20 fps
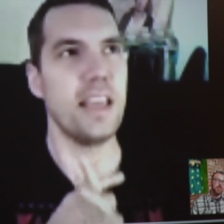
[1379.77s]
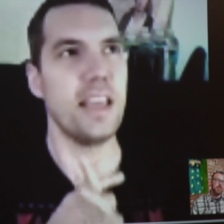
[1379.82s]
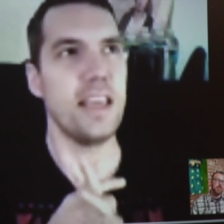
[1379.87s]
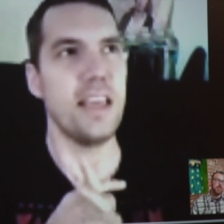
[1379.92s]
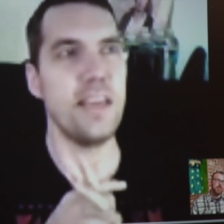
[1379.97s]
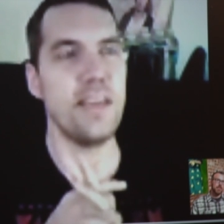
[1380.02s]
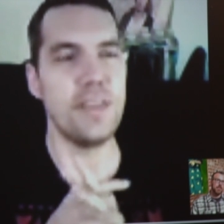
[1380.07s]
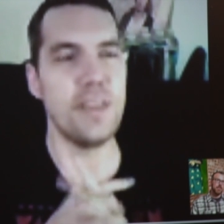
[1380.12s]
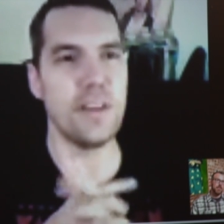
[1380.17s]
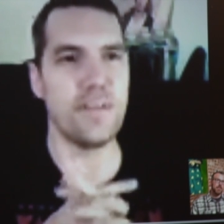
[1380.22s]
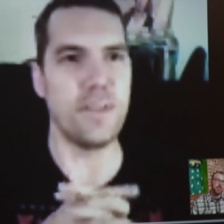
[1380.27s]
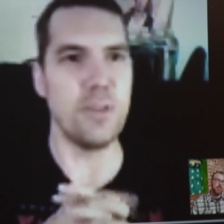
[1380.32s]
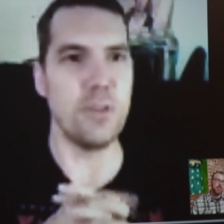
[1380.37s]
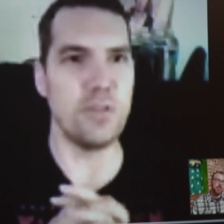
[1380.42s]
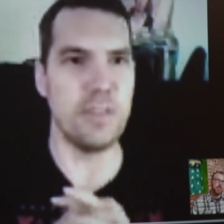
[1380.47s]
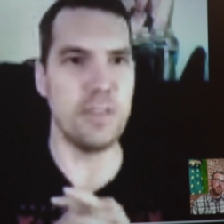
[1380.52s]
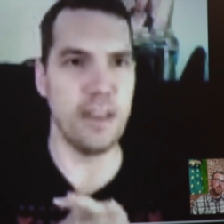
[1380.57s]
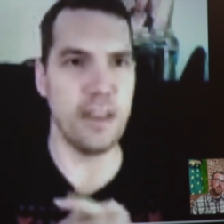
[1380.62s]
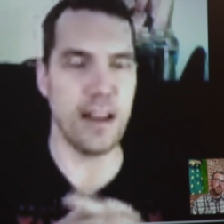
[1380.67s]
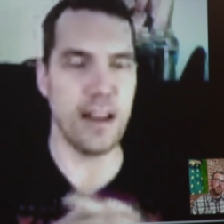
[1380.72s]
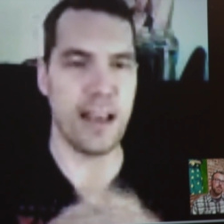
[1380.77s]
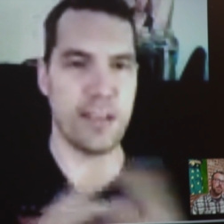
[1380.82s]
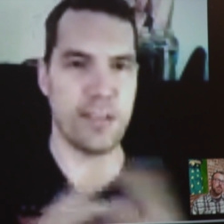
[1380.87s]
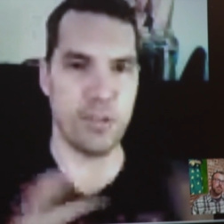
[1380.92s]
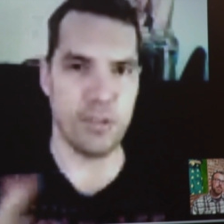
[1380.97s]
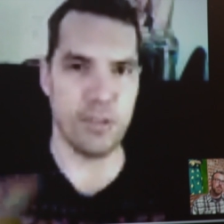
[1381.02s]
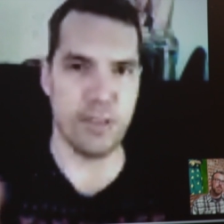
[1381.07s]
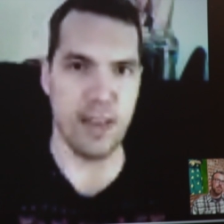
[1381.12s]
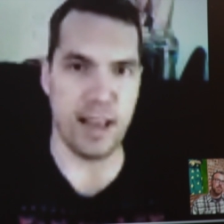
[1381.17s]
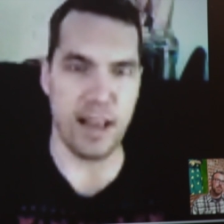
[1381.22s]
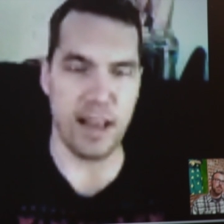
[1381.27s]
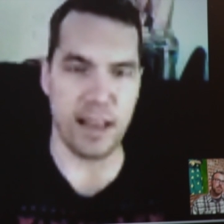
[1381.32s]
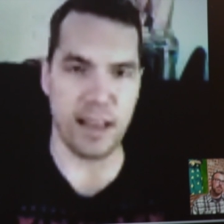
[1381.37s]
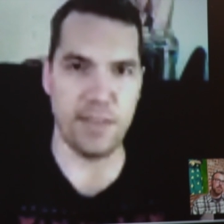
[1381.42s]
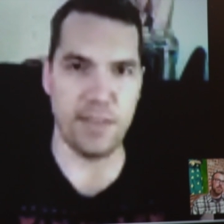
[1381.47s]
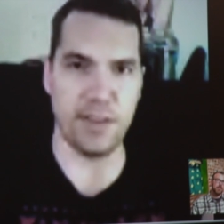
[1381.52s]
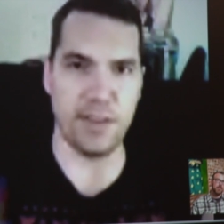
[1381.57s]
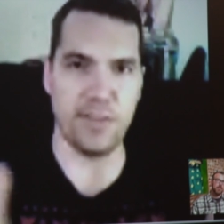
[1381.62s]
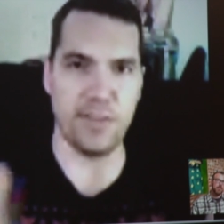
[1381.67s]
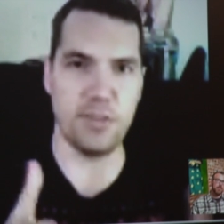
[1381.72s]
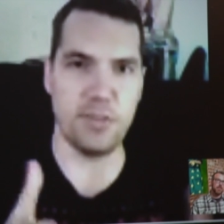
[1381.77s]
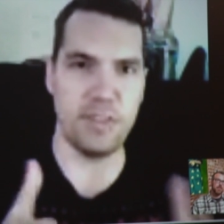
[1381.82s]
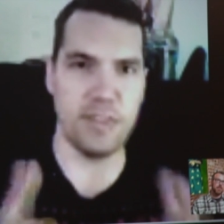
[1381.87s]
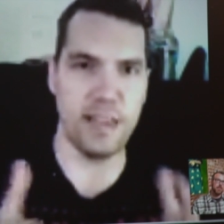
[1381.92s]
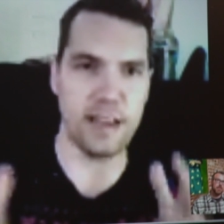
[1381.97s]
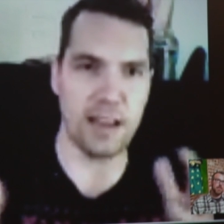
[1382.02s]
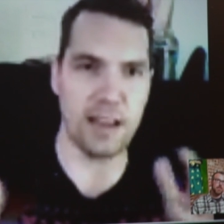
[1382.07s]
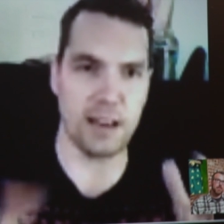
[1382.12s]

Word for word: even if you didn't, as you say, like even if you didn't